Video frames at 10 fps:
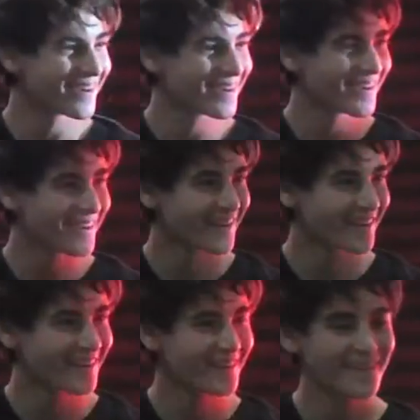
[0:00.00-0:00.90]
does it feel?
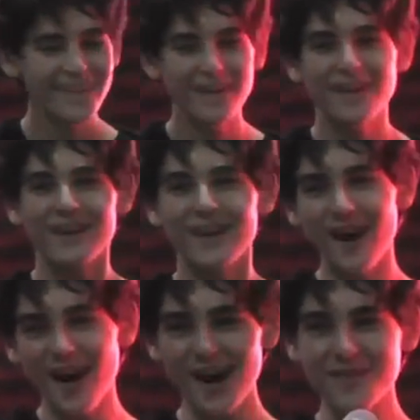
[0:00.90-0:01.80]

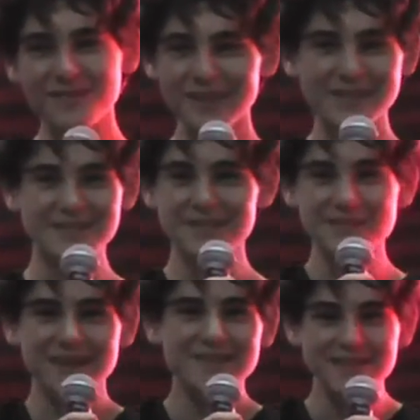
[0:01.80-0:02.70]
It's um, it's
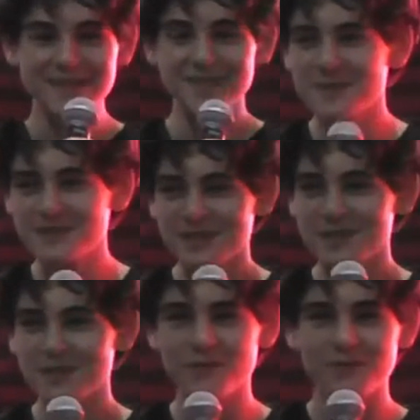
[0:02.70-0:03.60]
amazing to be such
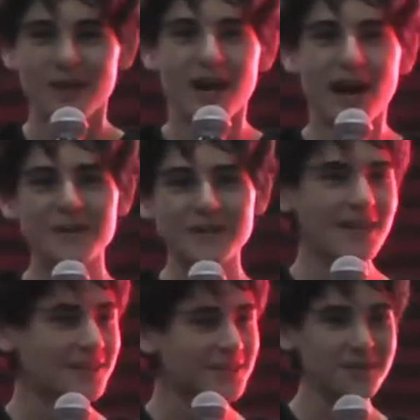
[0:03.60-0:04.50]
a. I mean,
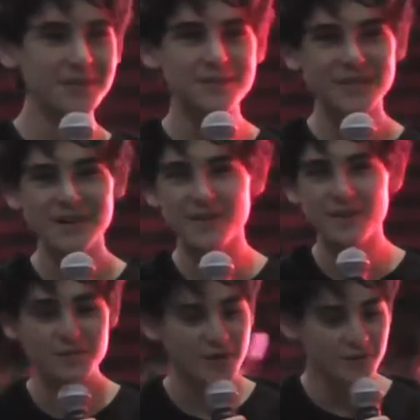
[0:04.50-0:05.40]
like just like you said, there
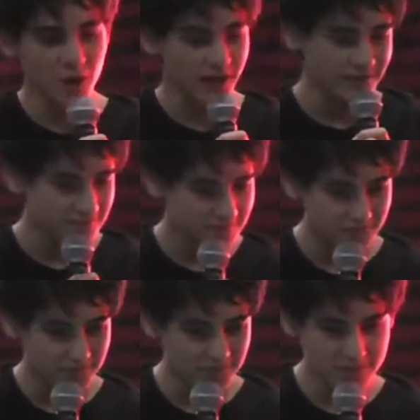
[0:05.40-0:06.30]
have been what
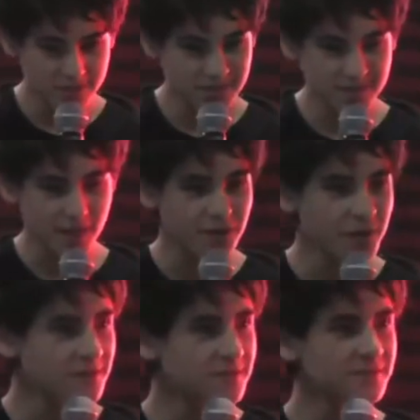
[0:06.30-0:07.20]
Oof.
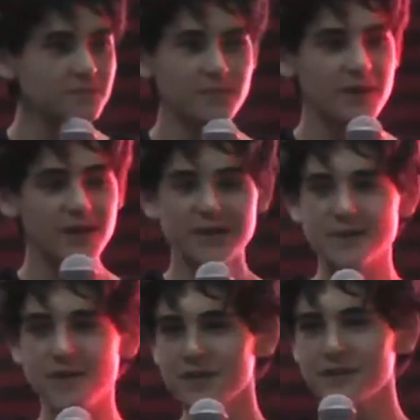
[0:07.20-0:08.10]
seven yeah
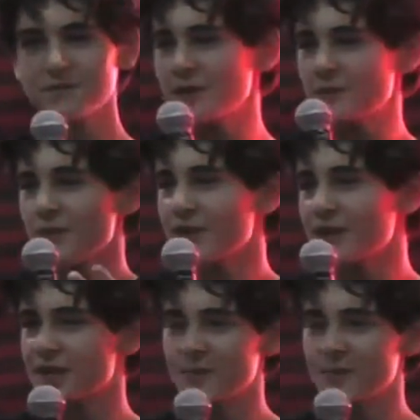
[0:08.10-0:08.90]
seven people that